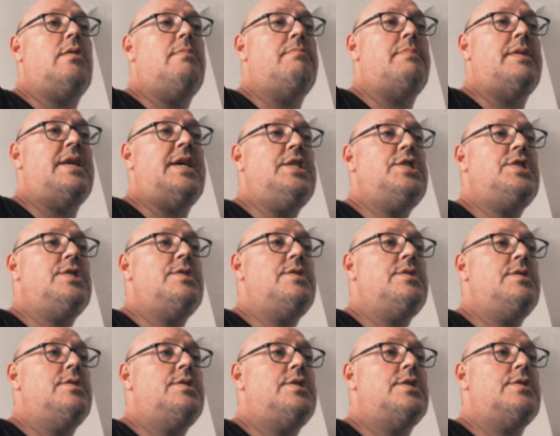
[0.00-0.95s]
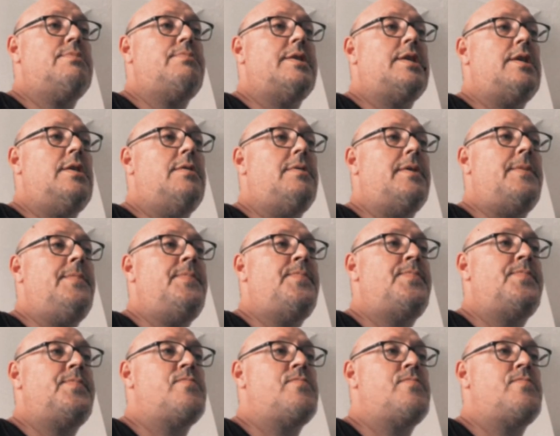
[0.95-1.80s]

combinations, just by going,